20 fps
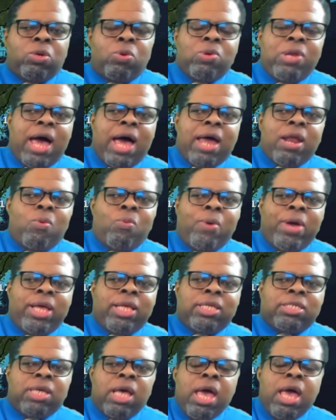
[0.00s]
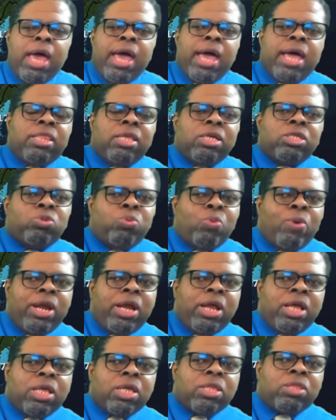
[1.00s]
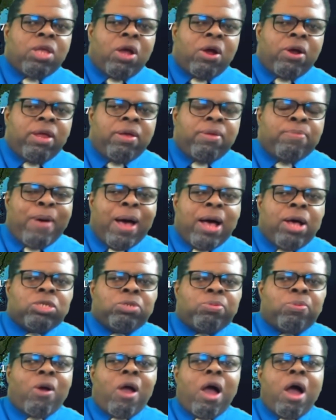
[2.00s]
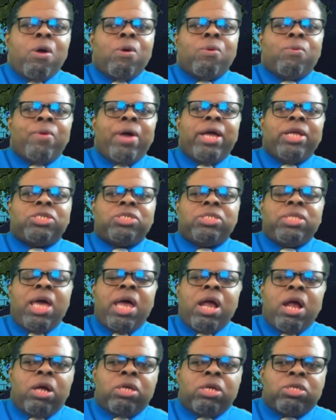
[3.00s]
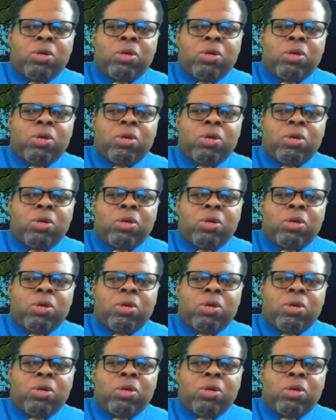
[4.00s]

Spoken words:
a lot of winds in the 20 to 30 miles per hour range there.